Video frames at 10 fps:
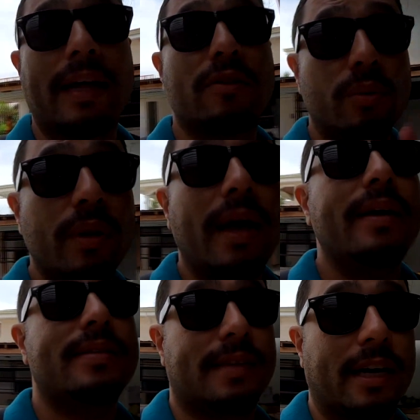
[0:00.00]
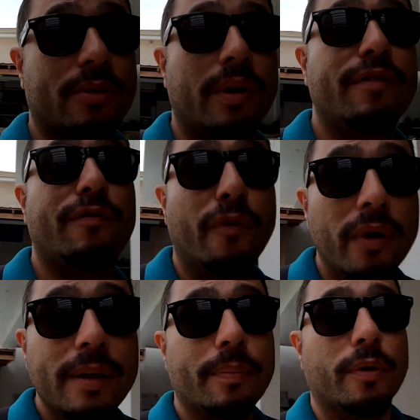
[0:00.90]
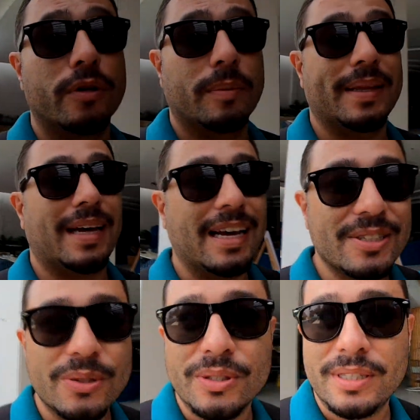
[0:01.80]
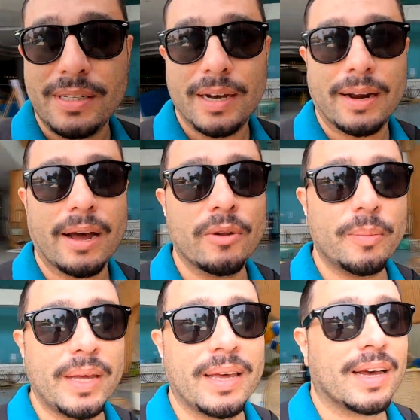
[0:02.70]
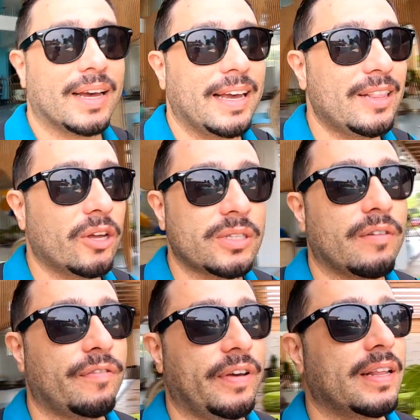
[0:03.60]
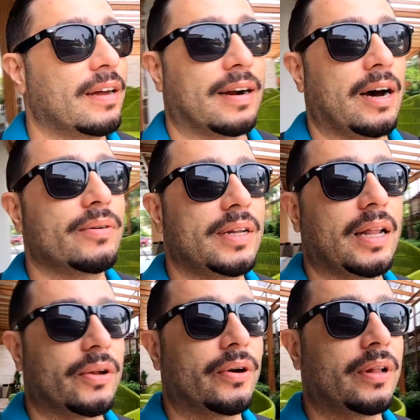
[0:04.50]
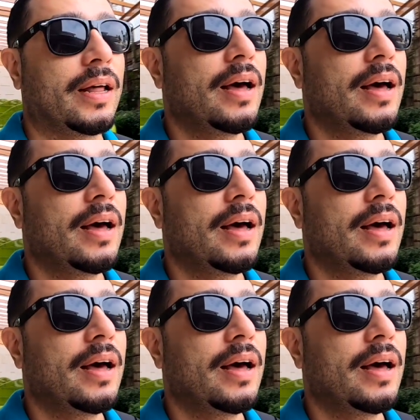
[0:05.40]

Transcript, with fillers: and today is actually fully booked but as you see around me, it doesn't feel crowded at all.